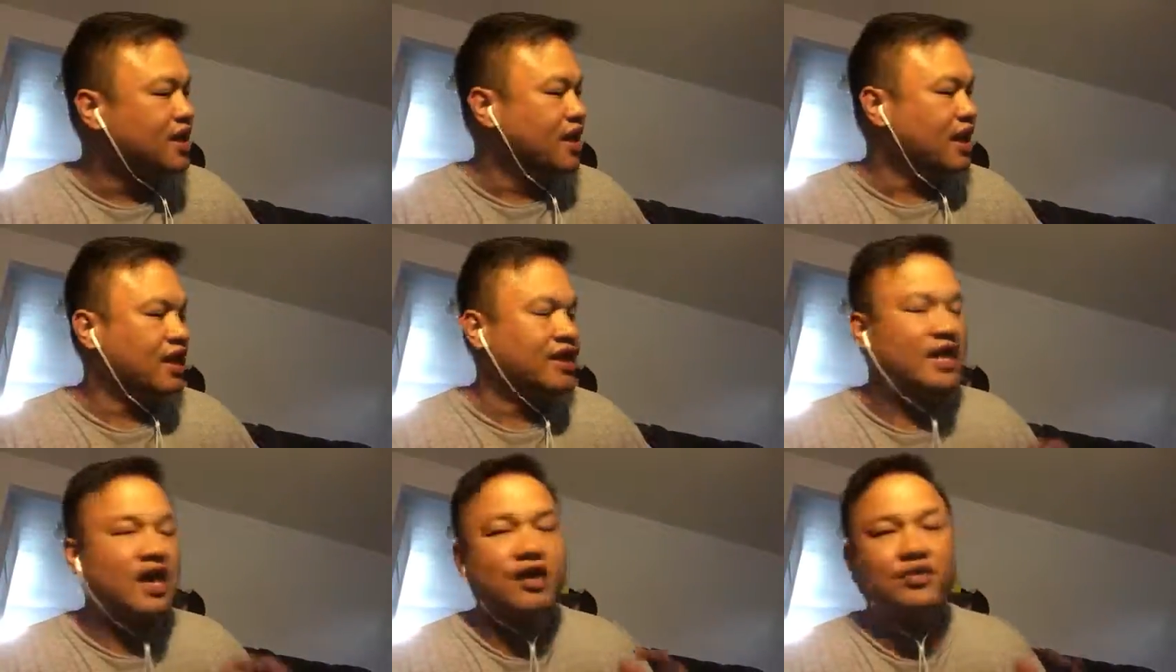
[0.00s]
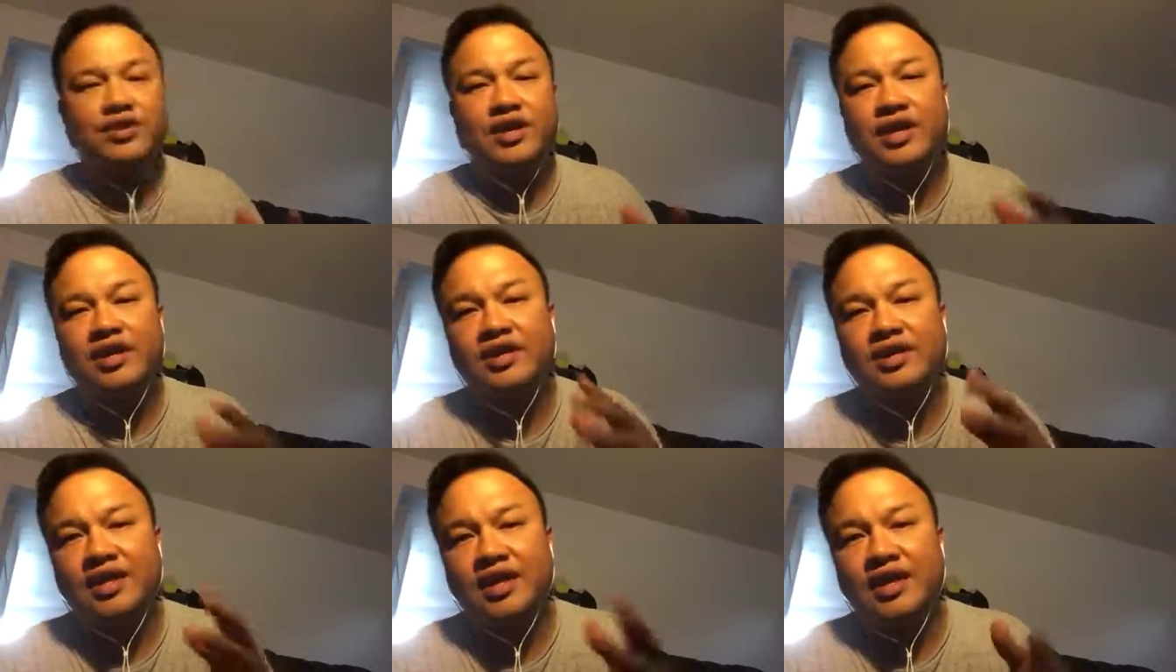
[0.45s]
and how
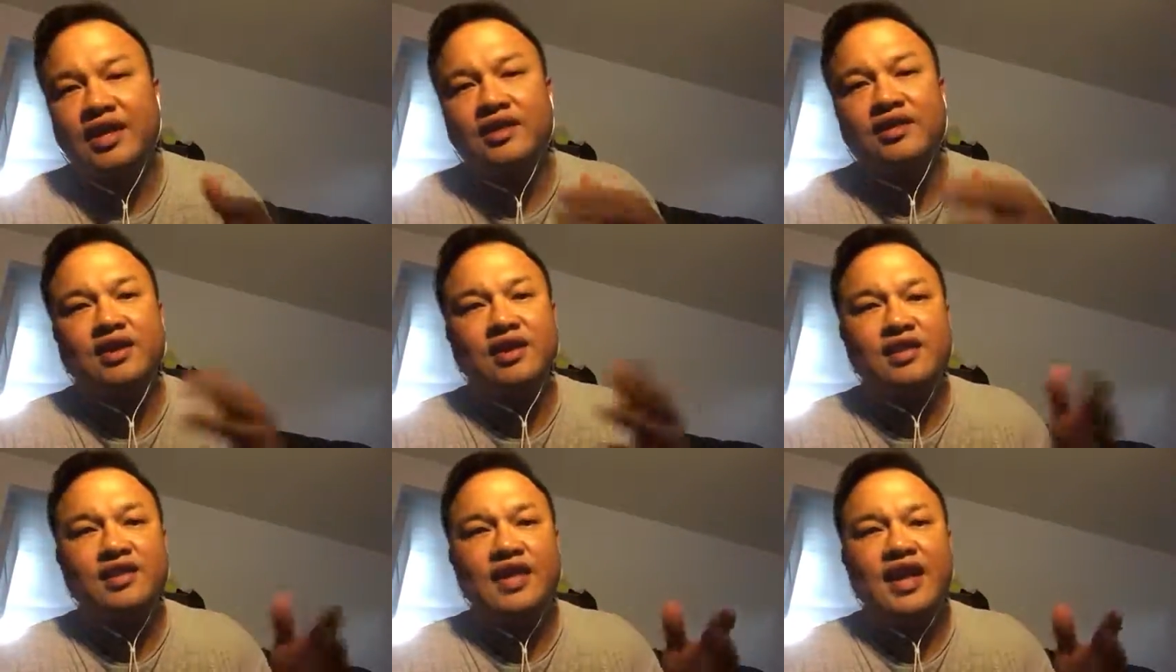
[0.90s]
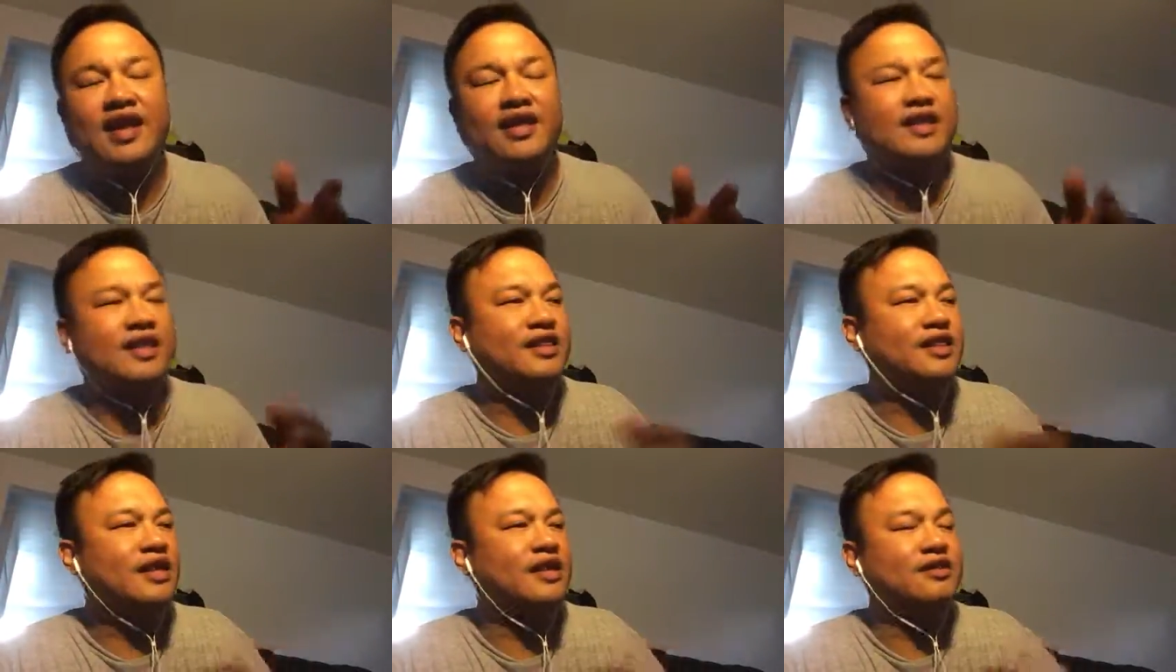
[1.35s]
they did it, done that,
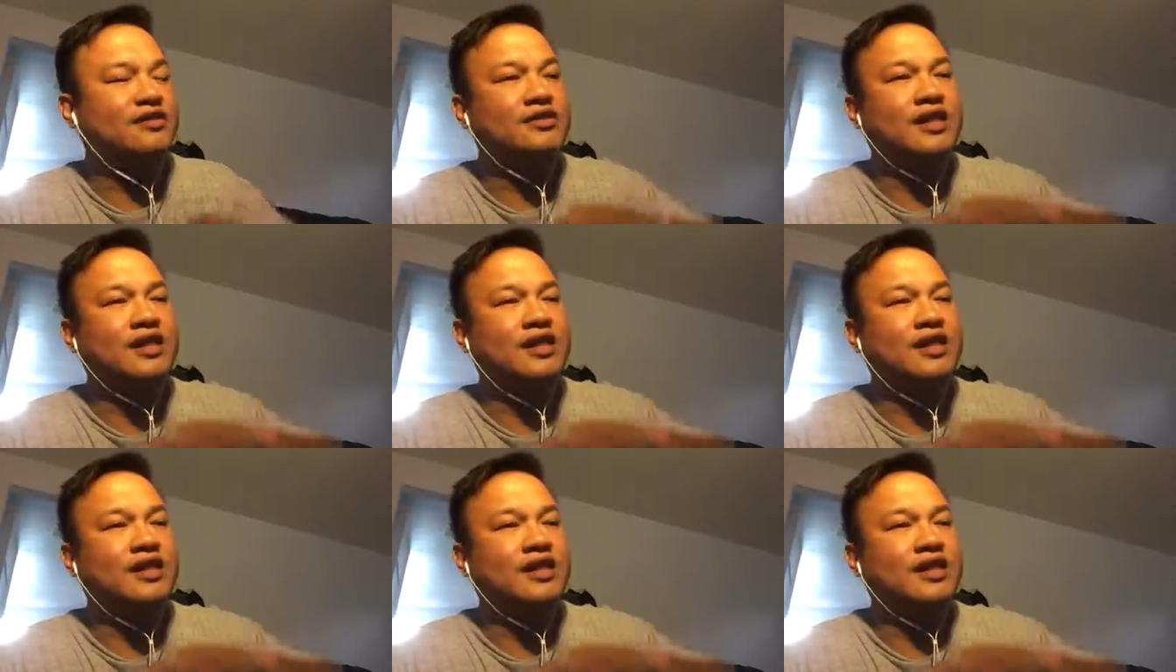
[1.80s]
and they,